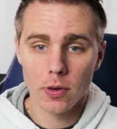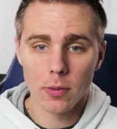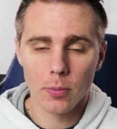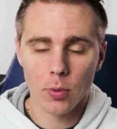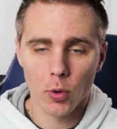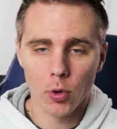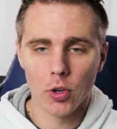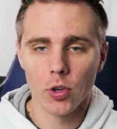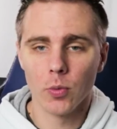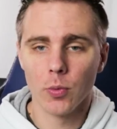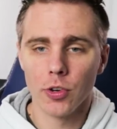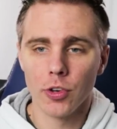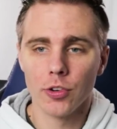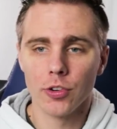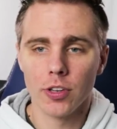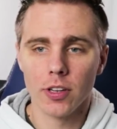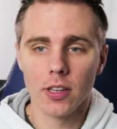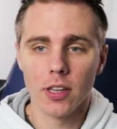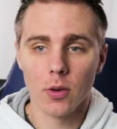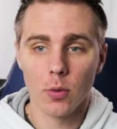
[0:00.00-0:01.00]
important when you're
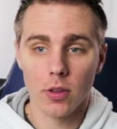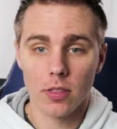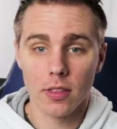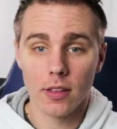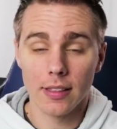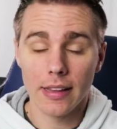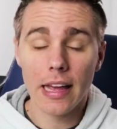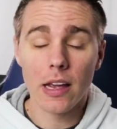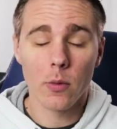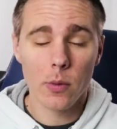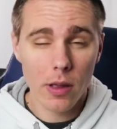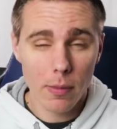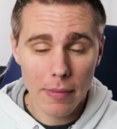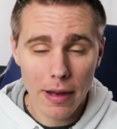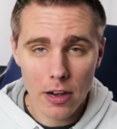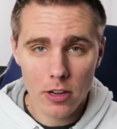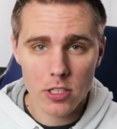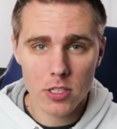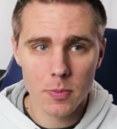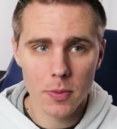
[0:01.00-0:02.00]
dealing with the lightweight mouse,